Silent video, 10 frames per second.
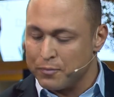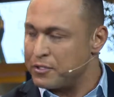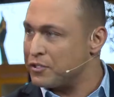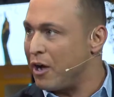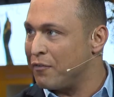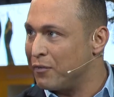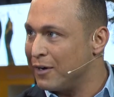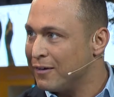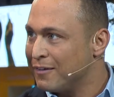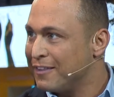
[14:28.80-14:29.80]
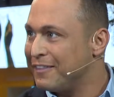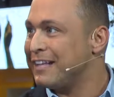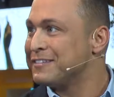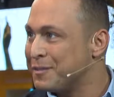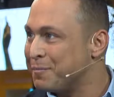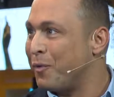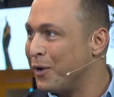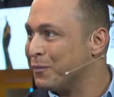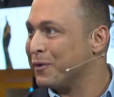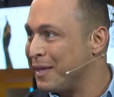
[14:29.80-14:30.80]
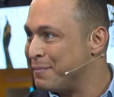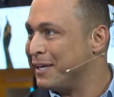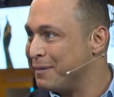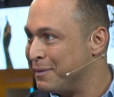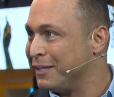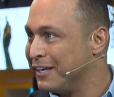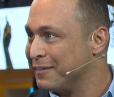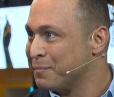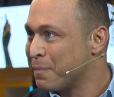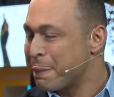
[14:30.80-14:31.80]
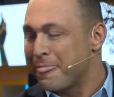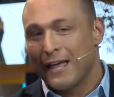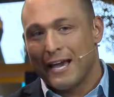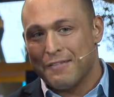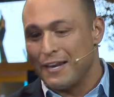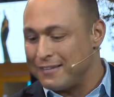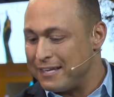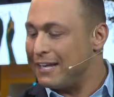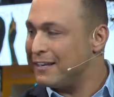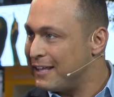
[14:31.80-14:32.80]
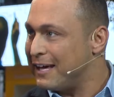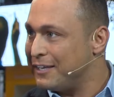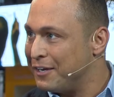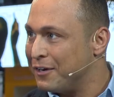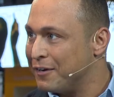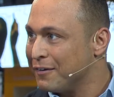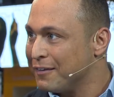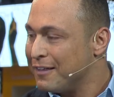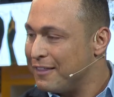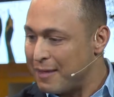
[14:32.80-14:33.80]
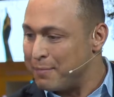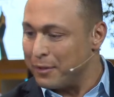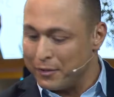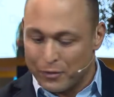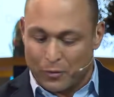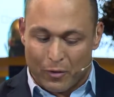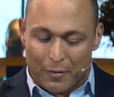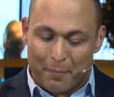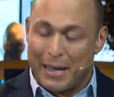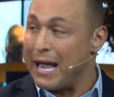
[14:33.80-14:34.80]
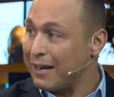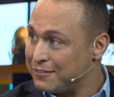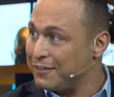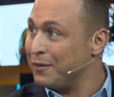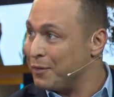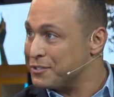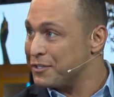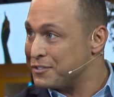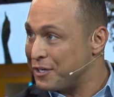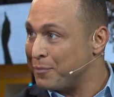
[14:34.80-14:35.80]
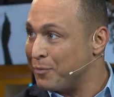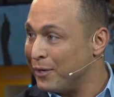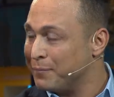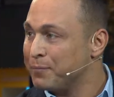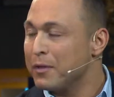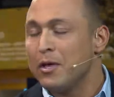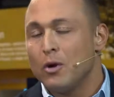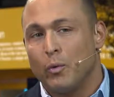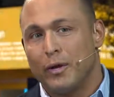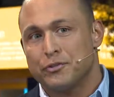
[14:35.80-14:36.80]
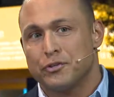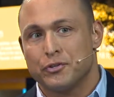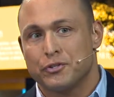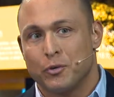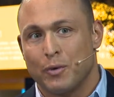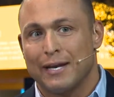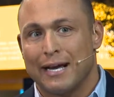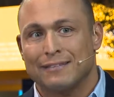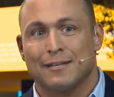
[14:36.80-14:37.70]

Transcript: the software, that's the point where they begin billing. And then at the end of that year, they bill you back to the original start point. We introduced a way not